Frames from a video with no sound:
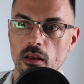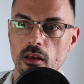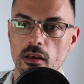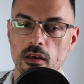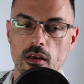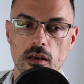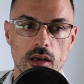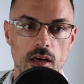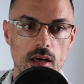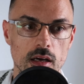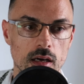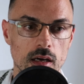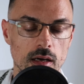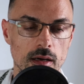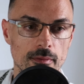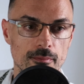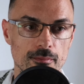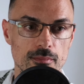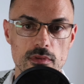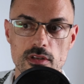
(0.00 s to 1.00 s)

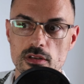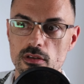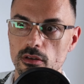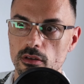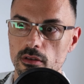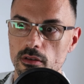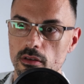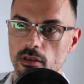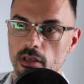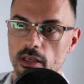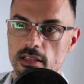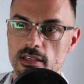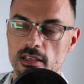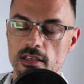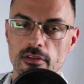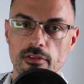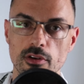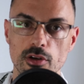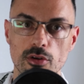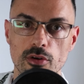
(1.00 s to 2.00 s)
So let's have a
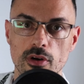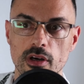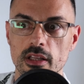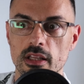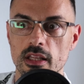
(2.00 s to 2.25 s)
look at this